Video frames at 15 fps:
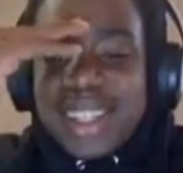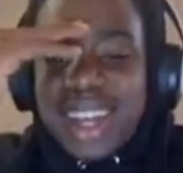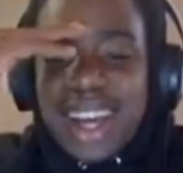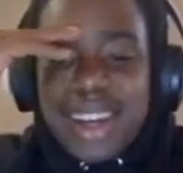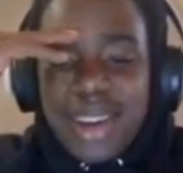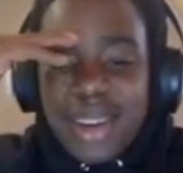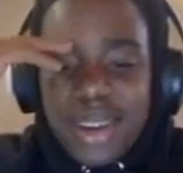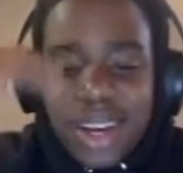I
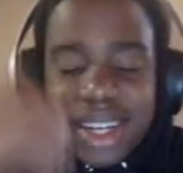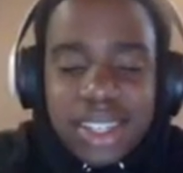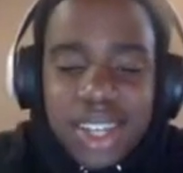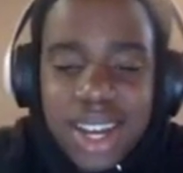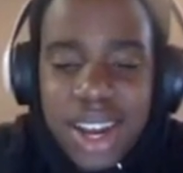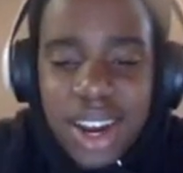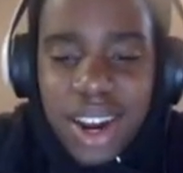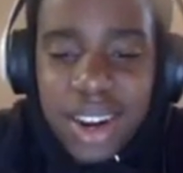know you guys.
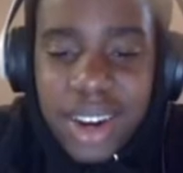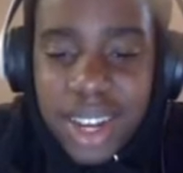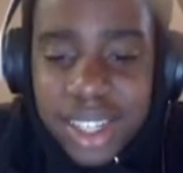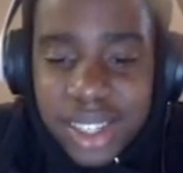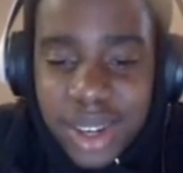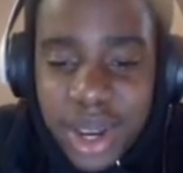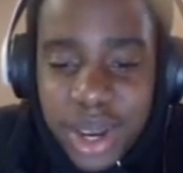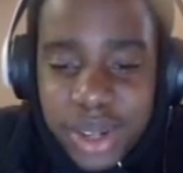All right,
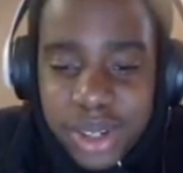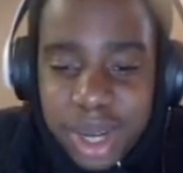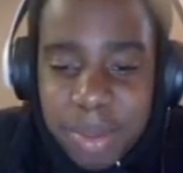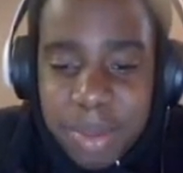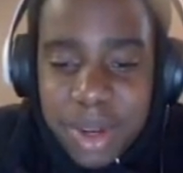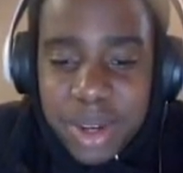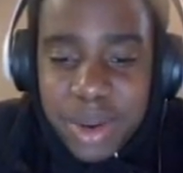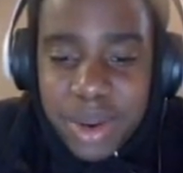so here's what I'm
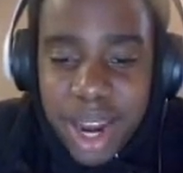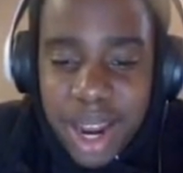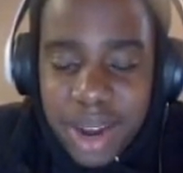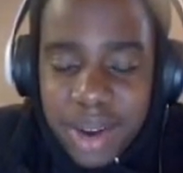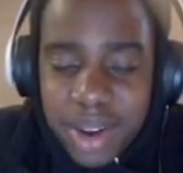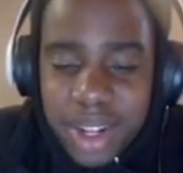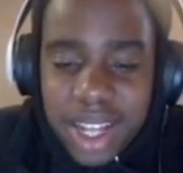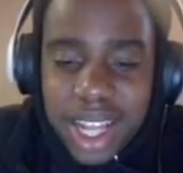gonna do
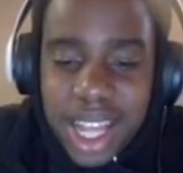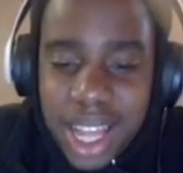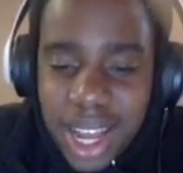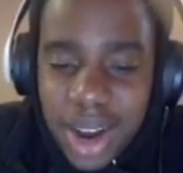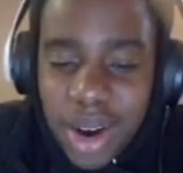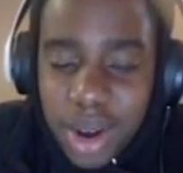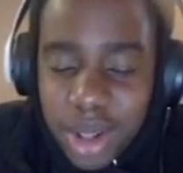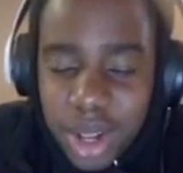now.
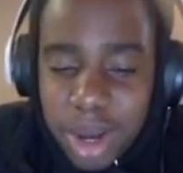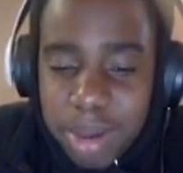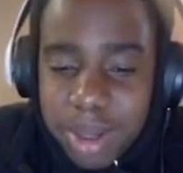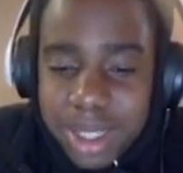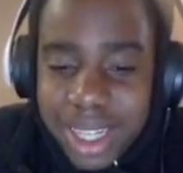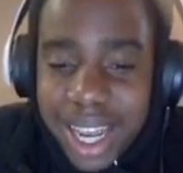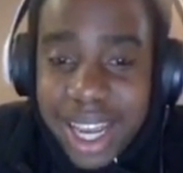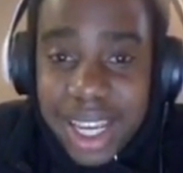Oklahoma
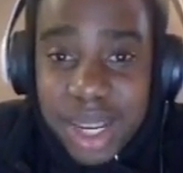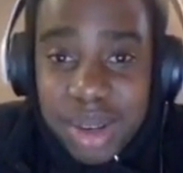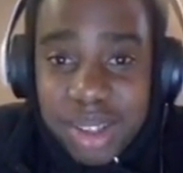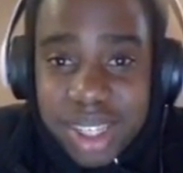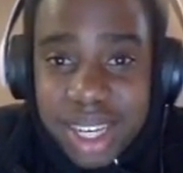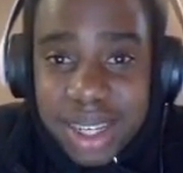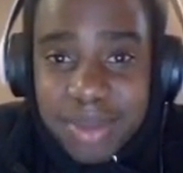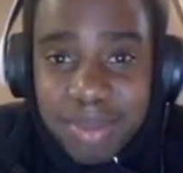State and
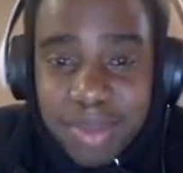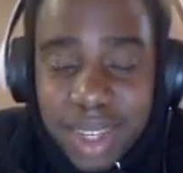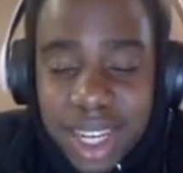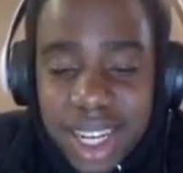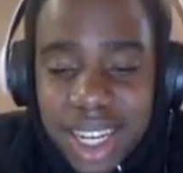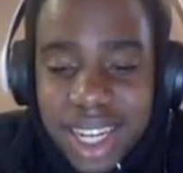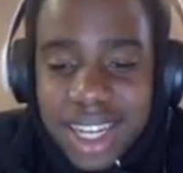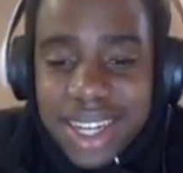Houston.
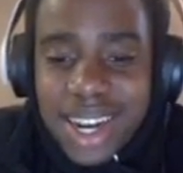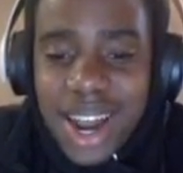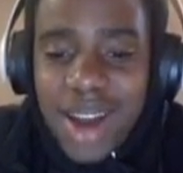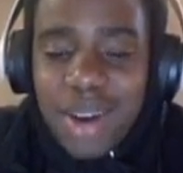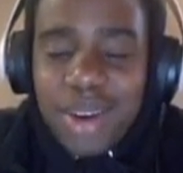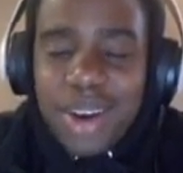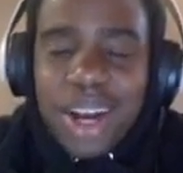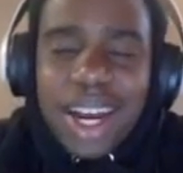
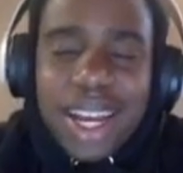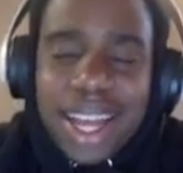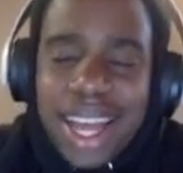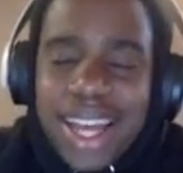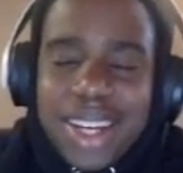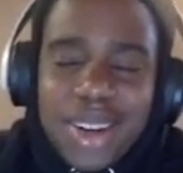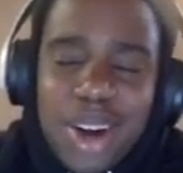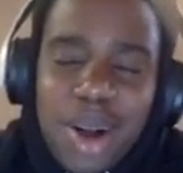Now,
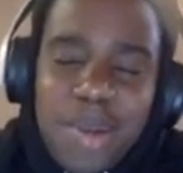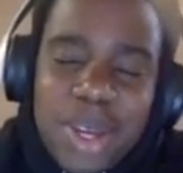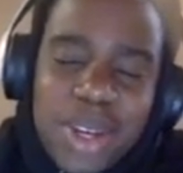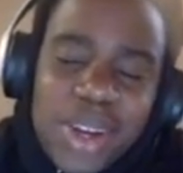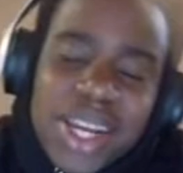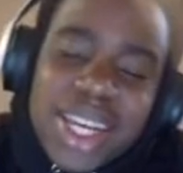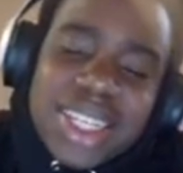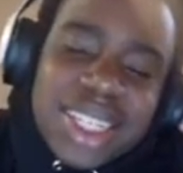again, call me
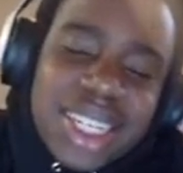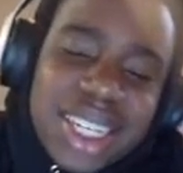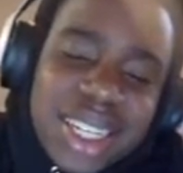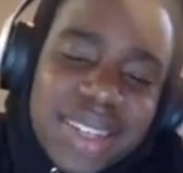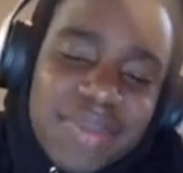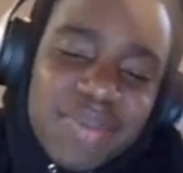crazy.